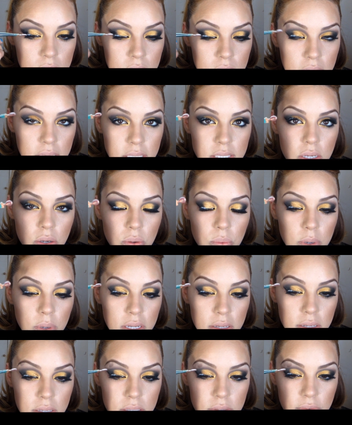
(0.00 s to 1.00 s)
these are
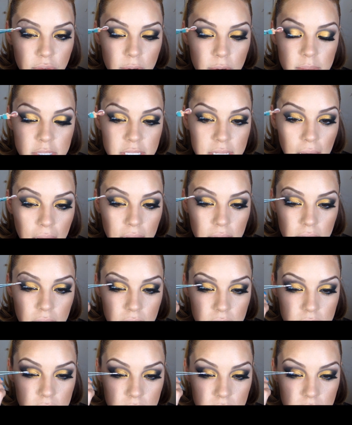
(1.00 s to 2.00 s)
ones from
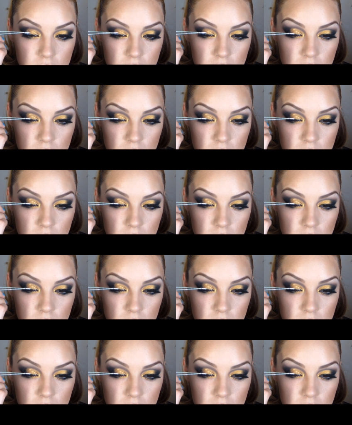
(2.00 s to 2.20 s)
Sally's.